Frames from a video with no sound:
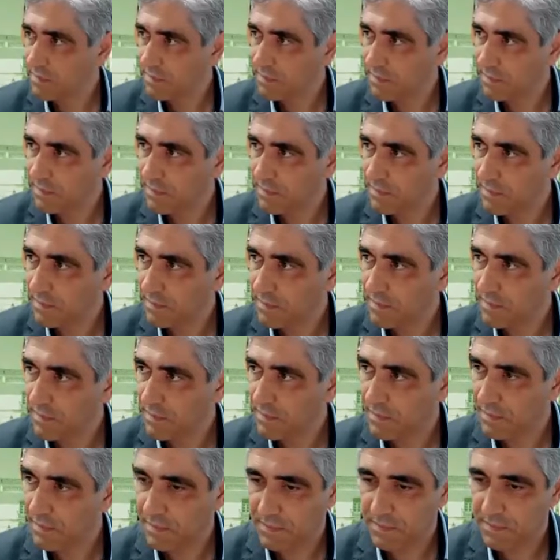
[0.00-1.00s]
Yes.
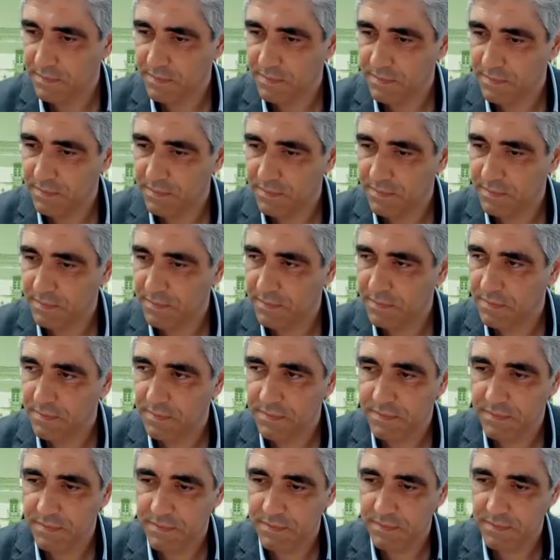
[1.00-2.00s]
Okay, thank you.
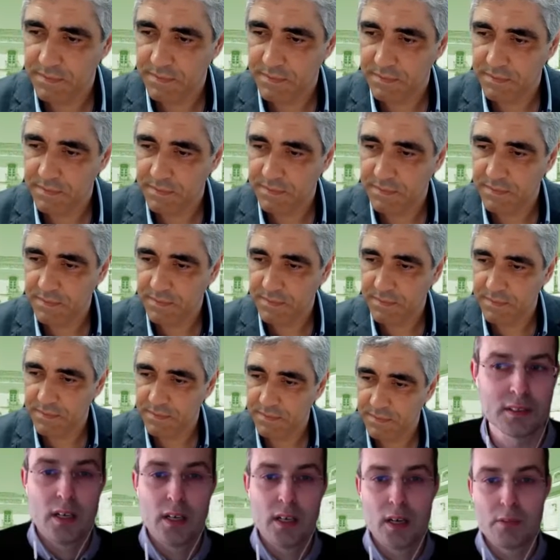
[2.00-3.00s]

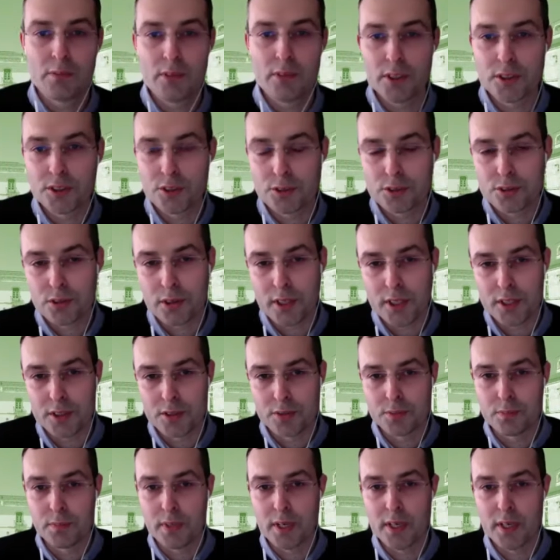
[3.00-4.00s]
I'm going to try
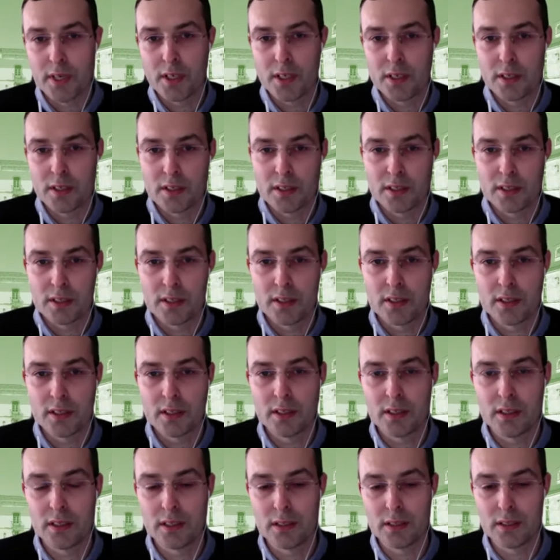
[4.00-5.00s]
to make a
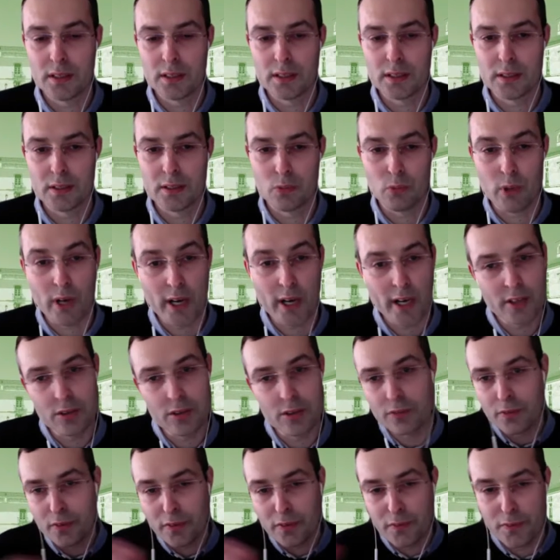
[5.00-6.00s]
wide
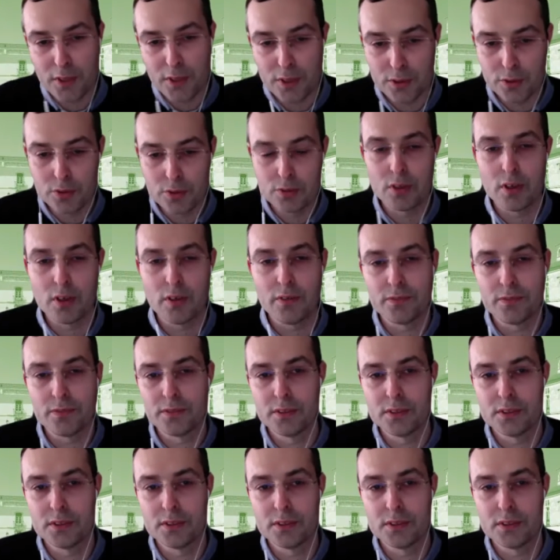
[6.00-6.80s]
overview of